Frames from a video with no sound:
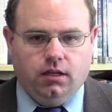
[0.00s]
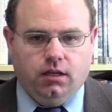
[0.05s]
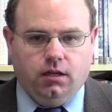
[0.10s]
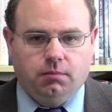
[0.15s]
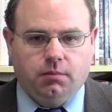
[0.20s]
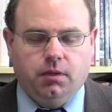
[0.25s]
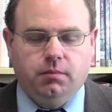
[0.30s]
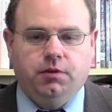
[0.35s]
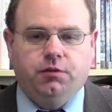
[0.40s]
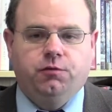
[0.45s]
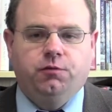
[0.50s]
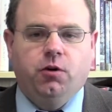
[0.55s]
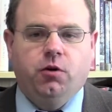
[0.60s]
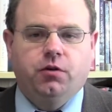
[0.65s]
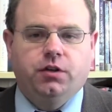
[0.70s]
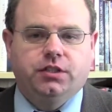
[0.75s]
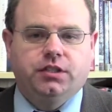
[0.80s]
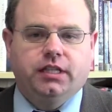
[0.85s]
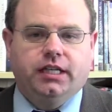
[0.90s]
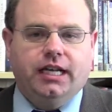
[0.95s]
I'm going to be
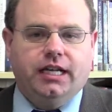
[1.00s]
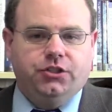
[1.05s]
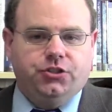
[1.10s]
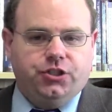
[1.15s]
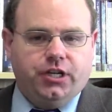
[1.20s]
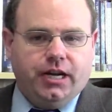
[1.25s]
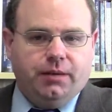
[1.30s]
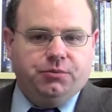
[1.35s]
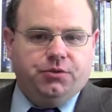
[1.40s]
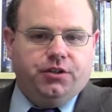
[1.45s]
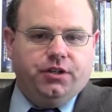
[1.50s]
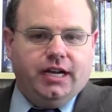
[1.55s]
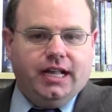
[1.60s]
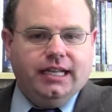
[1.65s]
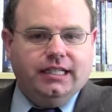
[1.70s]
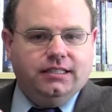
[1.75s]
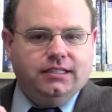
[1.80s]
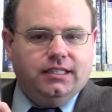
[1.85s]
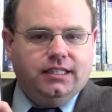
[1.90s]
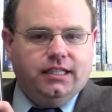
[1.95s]
focusing on chapter
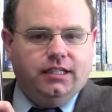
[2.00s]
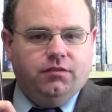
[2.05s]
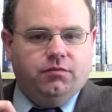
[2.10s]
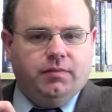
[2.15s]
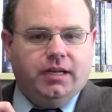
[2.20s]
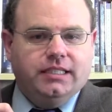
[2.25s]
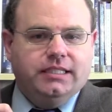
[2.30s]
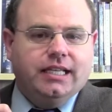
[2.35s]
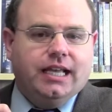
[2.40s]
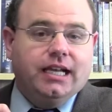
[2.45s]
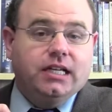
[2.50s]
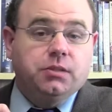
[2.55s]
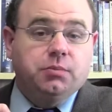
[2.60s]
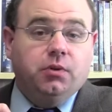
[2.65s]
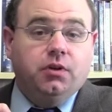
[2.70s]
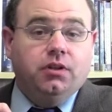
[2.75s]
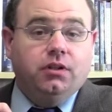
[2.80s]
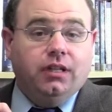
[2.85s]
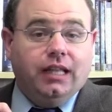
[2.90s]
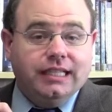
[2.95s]
19 of my
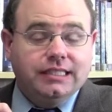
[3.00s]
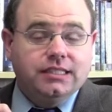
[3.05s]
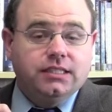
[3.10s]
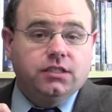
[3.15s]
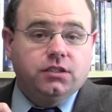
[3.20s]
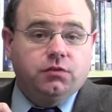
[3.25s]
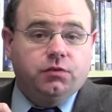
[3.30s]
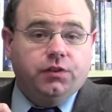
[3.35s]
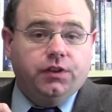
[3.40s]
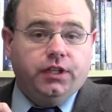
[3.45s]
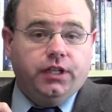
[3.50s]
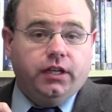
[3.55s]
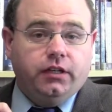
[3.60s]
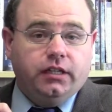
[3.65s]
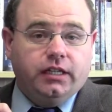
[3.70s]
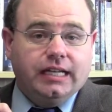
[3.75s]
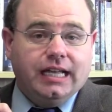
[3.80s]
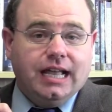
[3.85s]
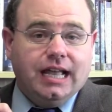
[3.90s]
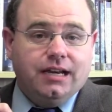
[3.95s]
textbook, Lessons for the Young
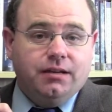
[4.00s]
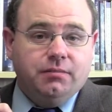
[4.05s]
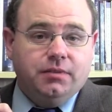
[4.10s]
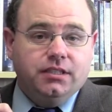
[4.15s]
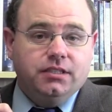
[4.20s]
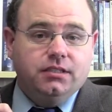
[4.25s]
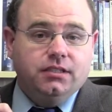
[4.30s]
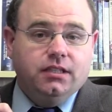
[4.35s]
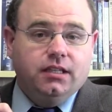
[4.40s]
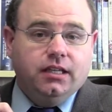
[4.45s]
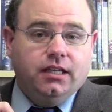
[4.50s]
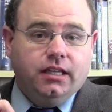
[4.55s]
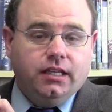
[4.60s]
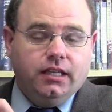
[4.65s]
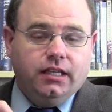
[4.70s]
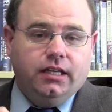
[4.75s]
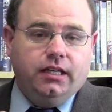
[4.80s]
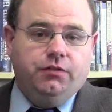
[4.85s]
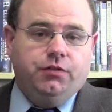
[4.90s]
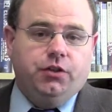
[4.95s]
Economist.
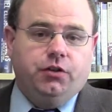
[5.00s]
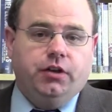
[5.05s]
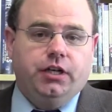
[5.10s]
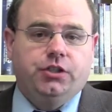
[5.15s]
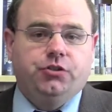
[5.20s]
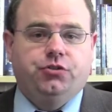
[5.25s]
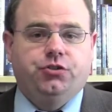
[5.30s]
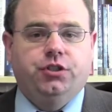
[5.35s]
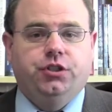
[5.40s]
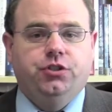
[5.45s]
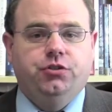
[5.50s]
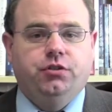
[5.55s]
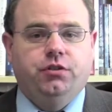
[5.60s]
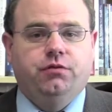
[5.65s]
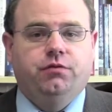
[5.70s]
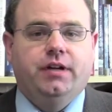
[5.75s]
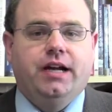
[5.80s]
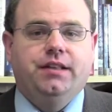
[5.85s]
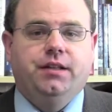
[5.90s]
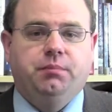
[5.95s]
And if you're interested, you can
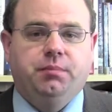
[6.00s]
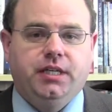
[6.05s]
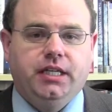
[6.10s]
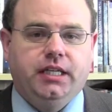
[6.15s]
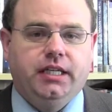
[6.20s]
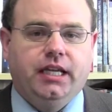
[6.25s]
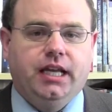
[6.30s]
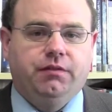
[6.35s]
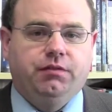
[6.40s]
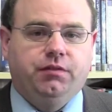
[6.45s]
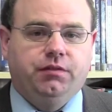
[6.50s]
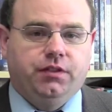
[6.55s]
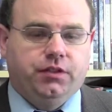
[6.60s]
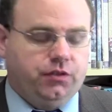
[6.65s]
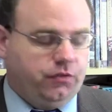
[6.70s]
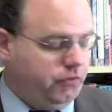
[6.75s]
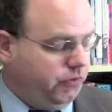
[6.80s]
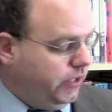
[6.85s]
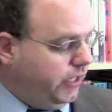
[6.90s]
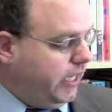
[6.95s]
find the PDF of
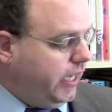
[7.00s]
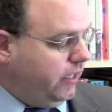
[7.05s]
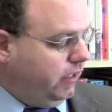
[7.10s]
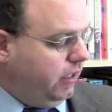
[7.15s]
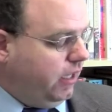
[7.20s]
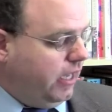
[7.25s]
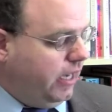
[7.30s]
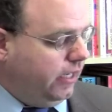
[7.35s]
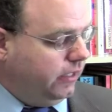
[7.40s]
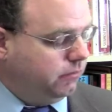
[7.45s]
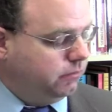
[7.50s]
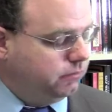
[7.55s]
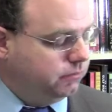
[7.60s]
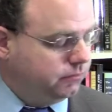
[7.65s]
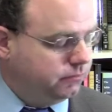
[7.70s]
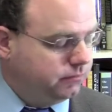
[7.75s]
this free online.